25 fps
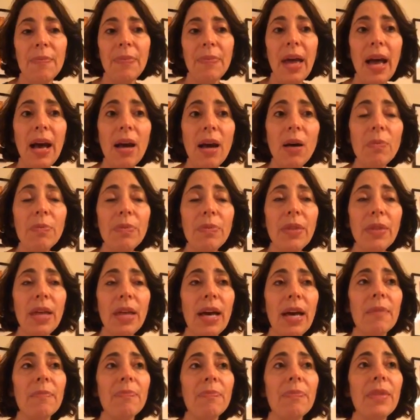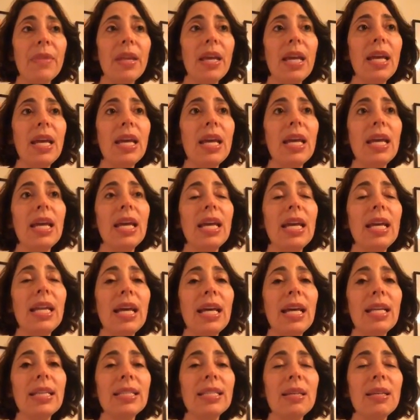help them. It
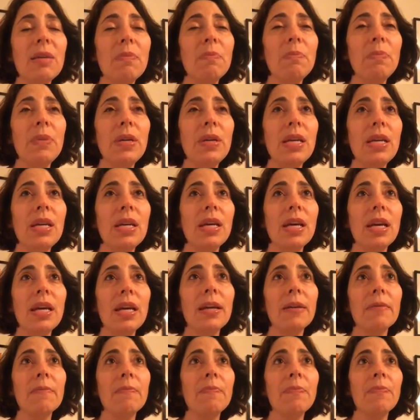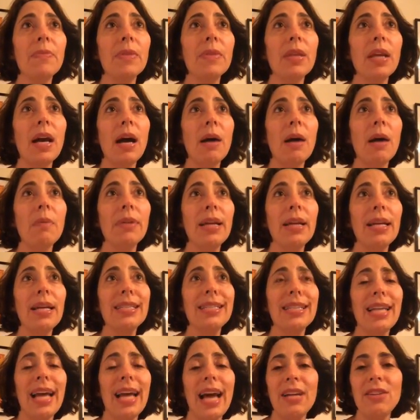ends up being a
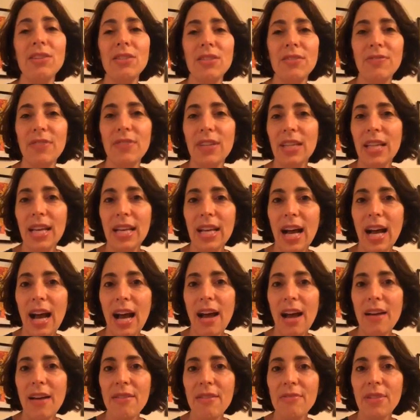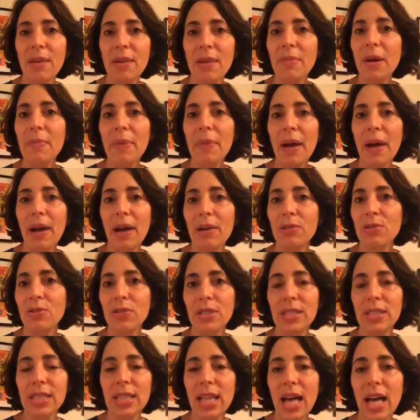place that I just feel like I've let my
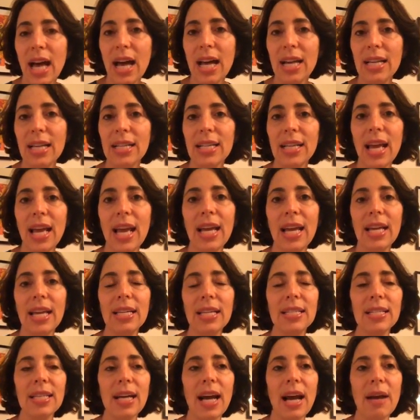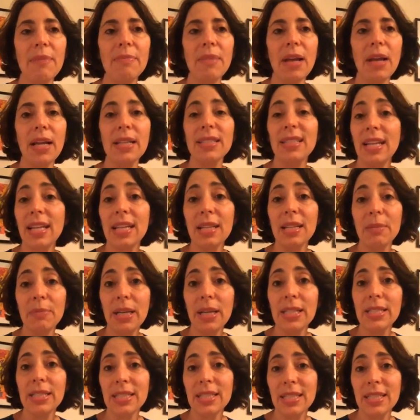boundaries slide and I'm not setting the
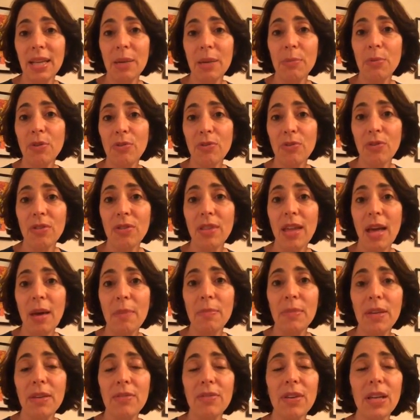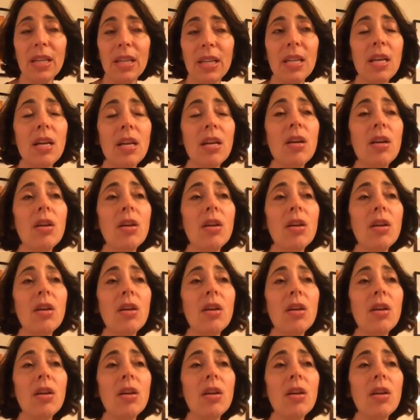best example for them even.